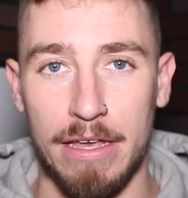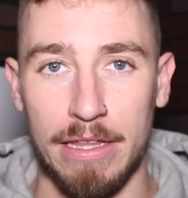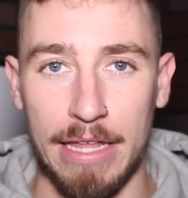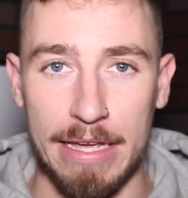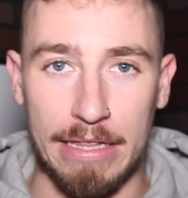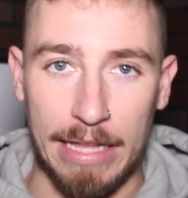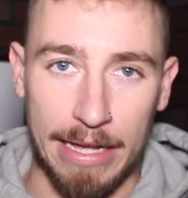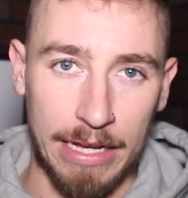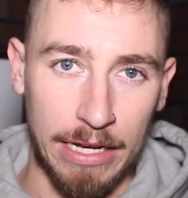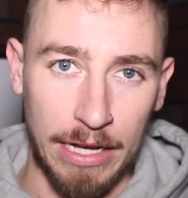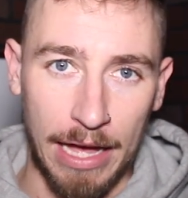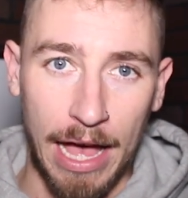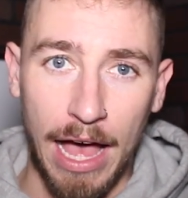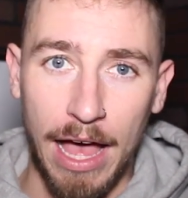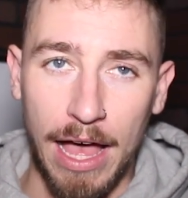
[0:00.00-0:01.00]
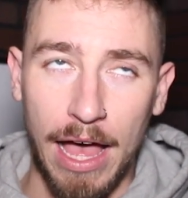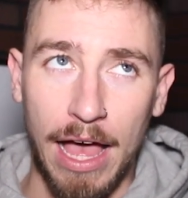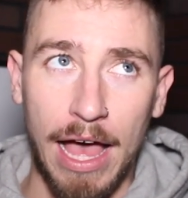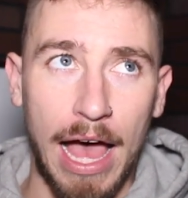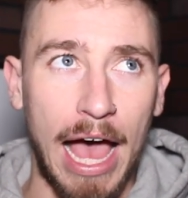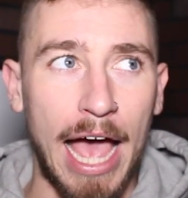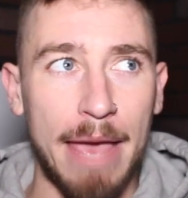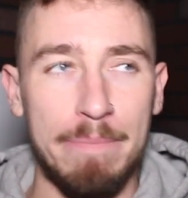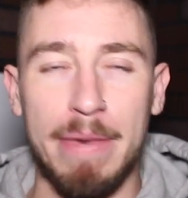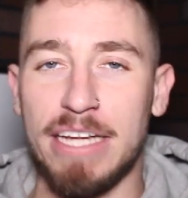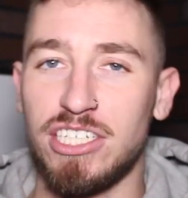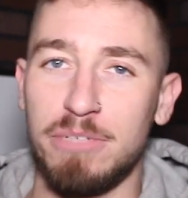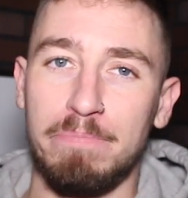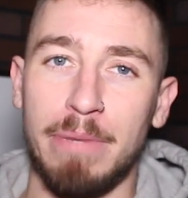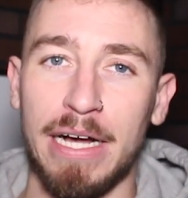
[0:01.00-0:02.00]
Like a
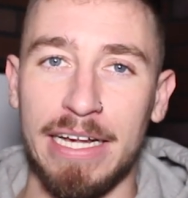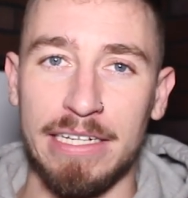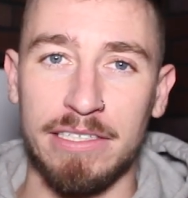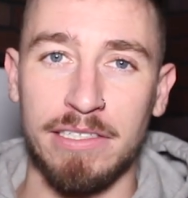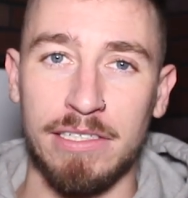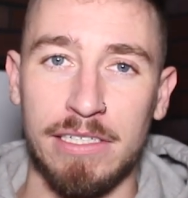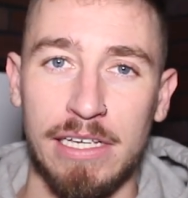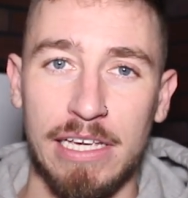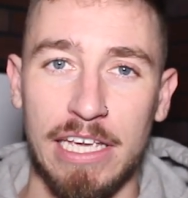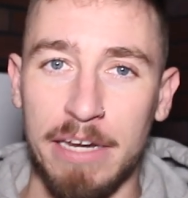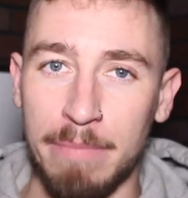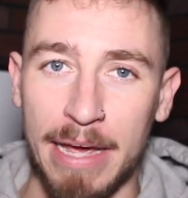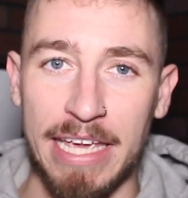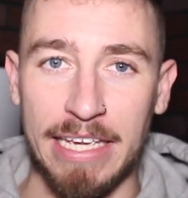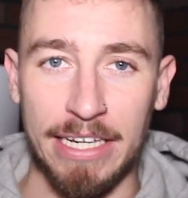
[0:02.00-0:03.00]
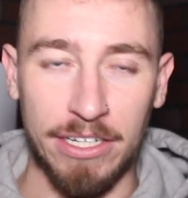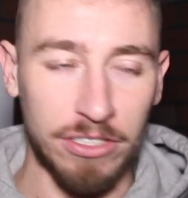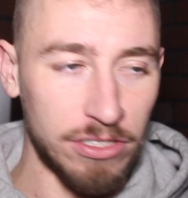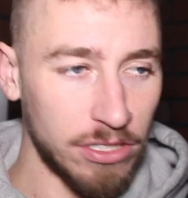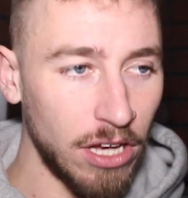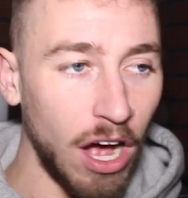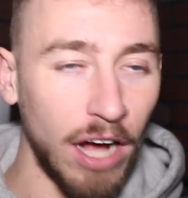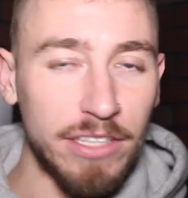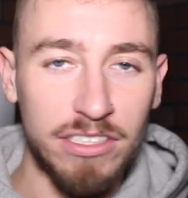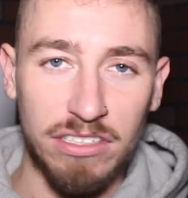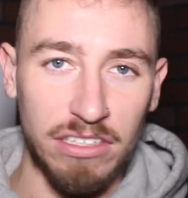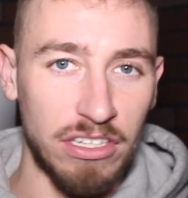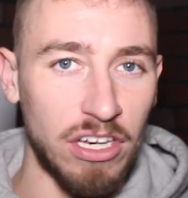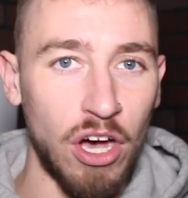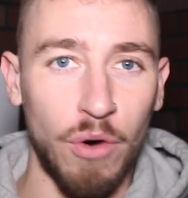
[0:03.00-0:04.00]
high-pitched buzz in my ear, just
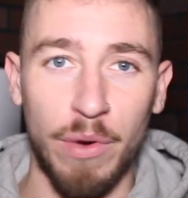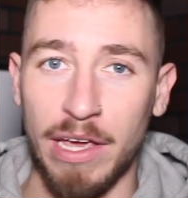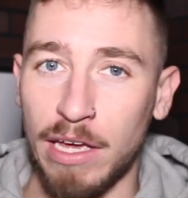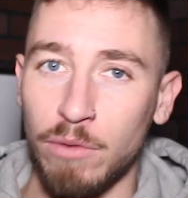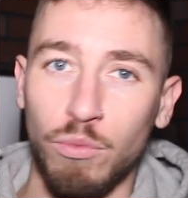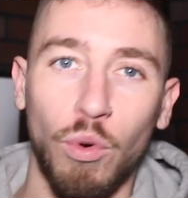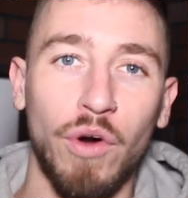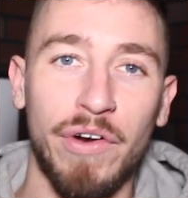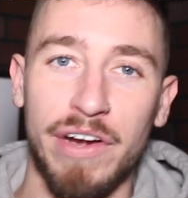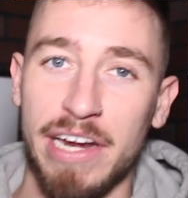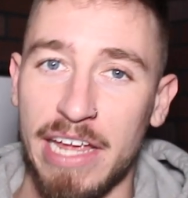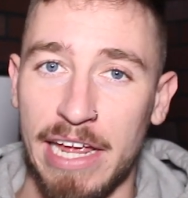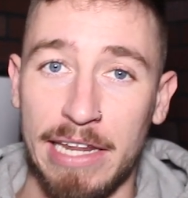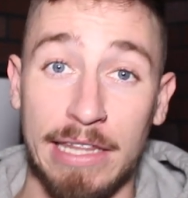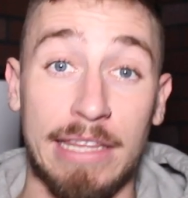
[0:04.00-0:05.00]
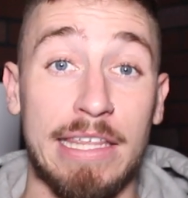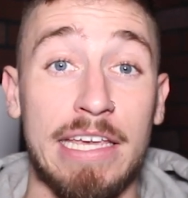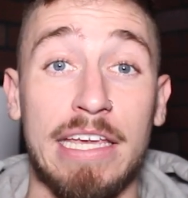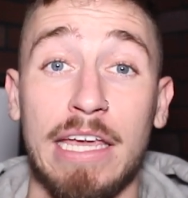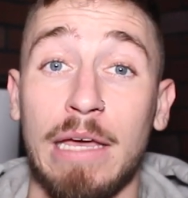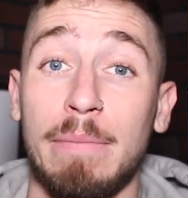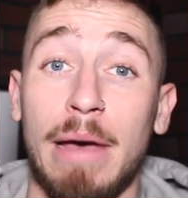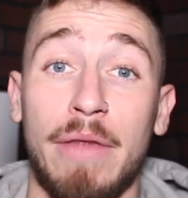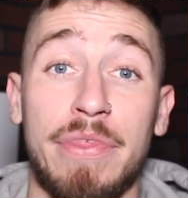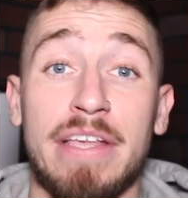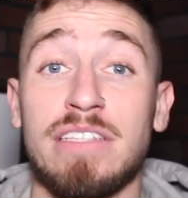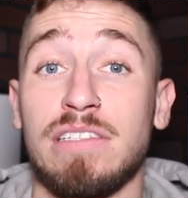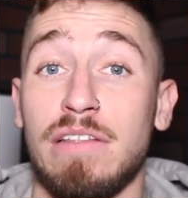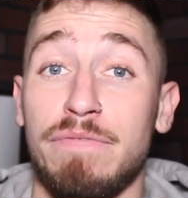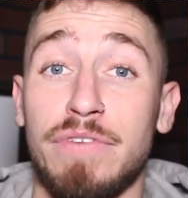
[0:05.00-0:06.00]
constantly going and worrying and thinking about
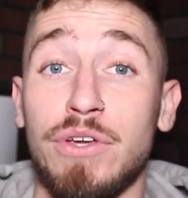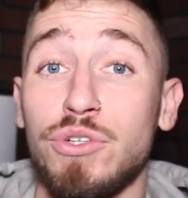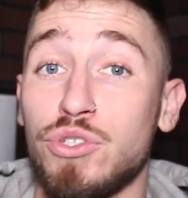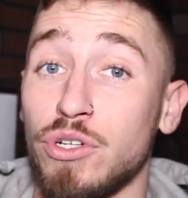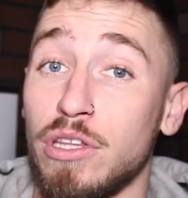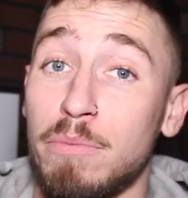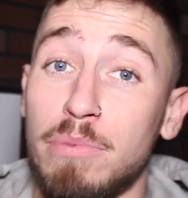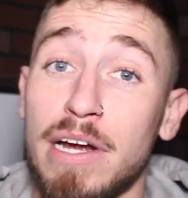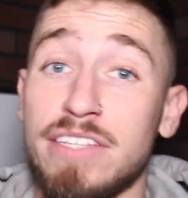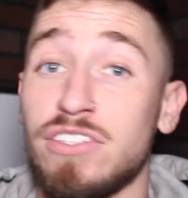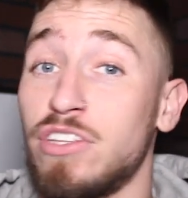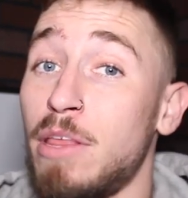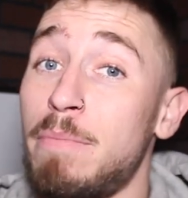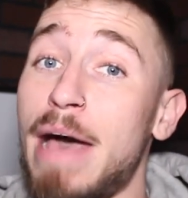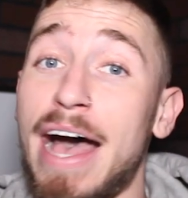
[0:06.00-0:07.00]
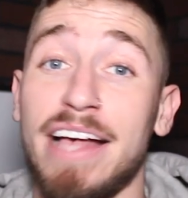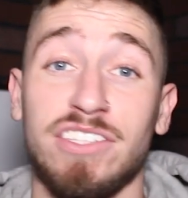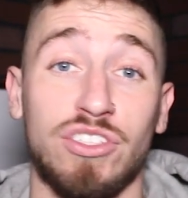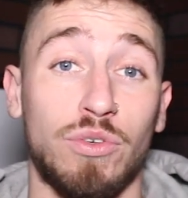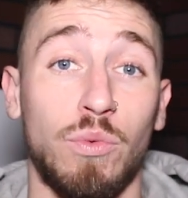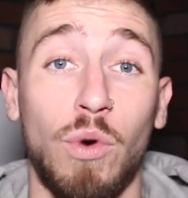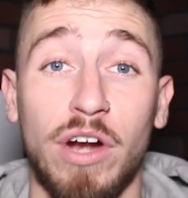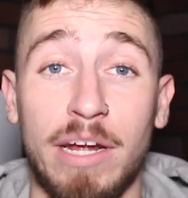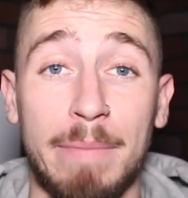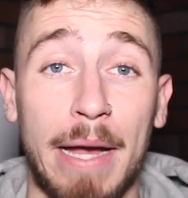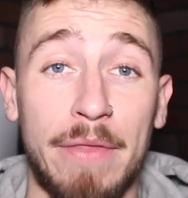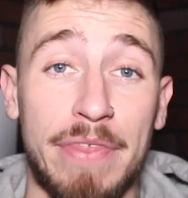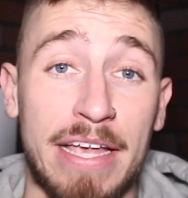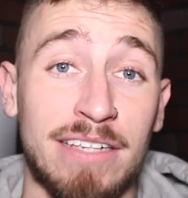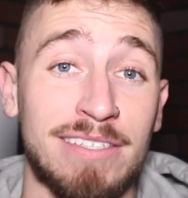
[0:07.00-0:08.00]
things in the future, the present, or the past, or worrying
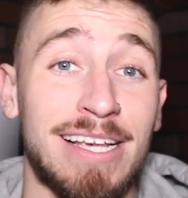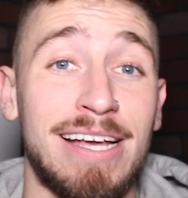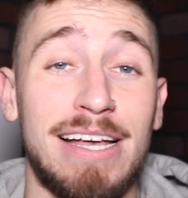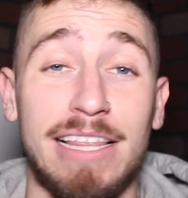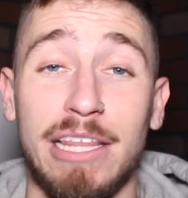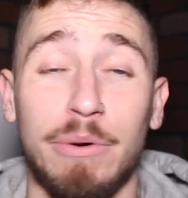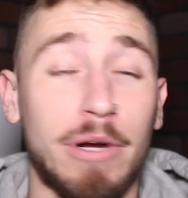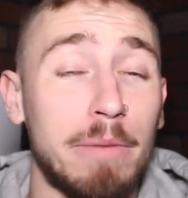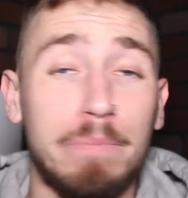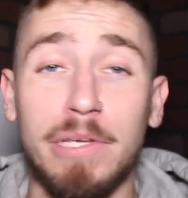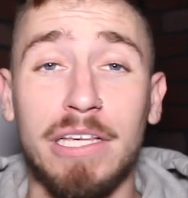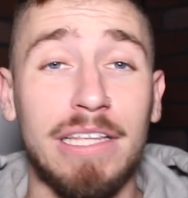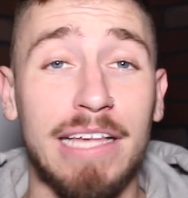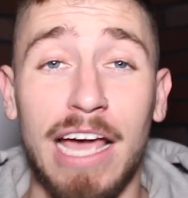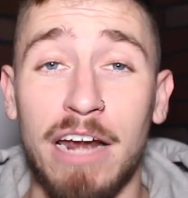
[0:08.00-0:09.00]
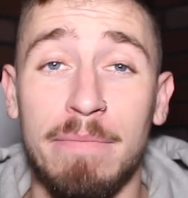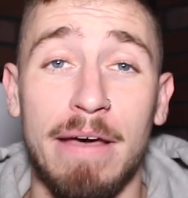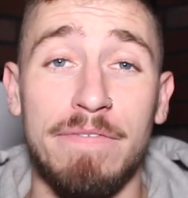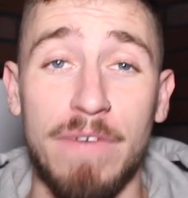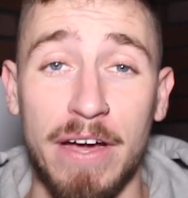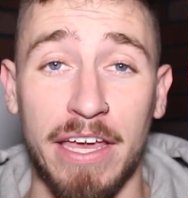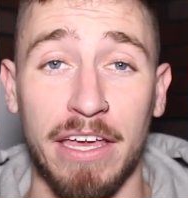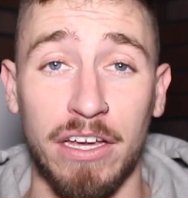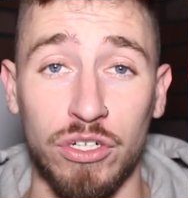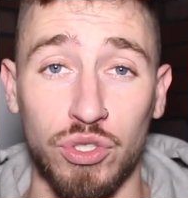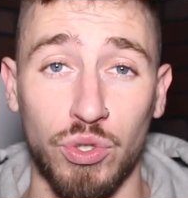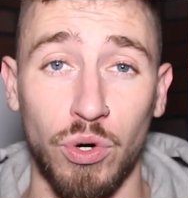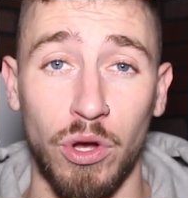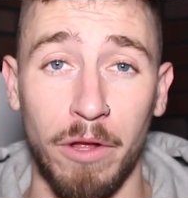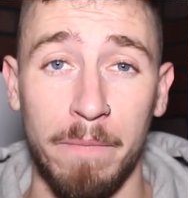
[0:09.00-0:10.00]
about things that were completely out of my fucking
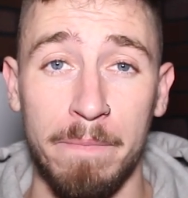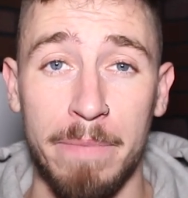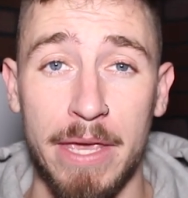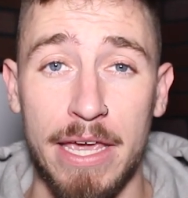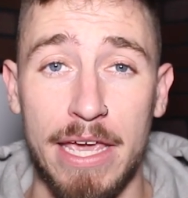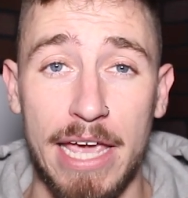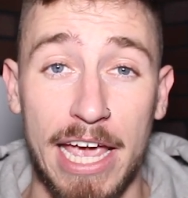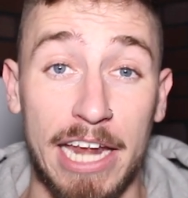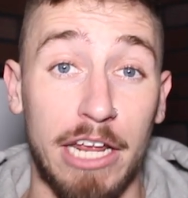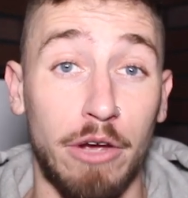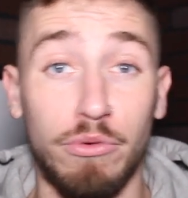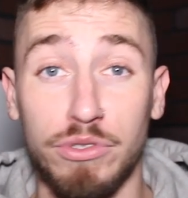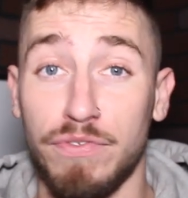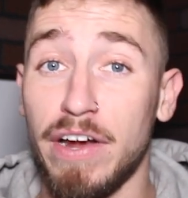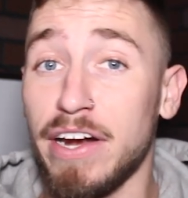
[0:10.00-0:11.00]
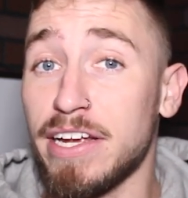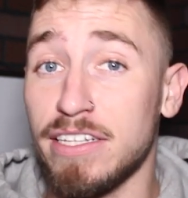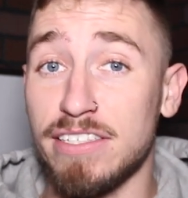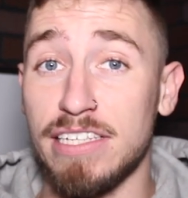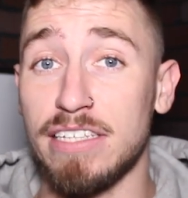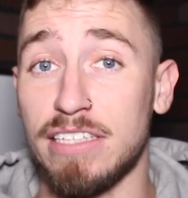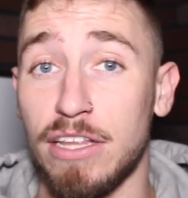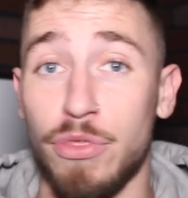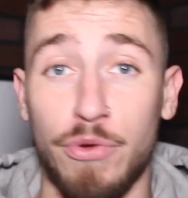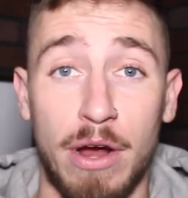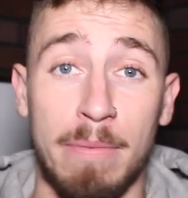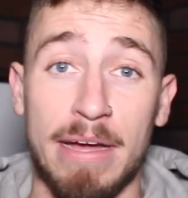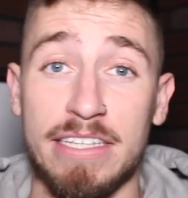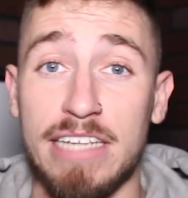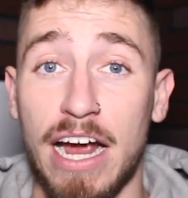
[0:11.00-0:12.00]
control. And it was very consistent
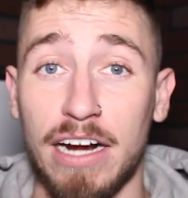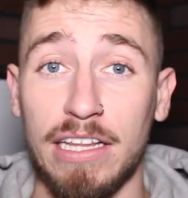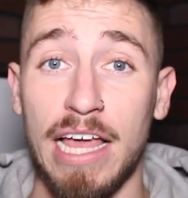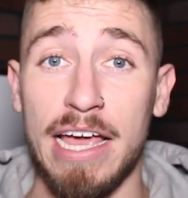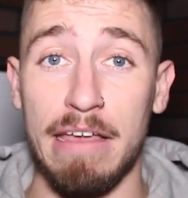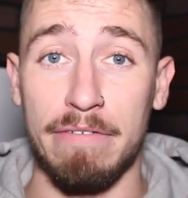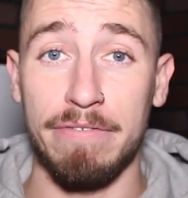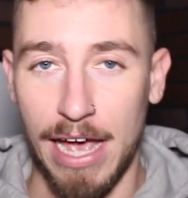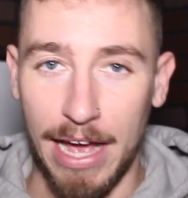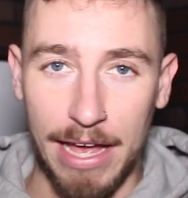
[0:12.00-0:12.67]
throughout my entire life.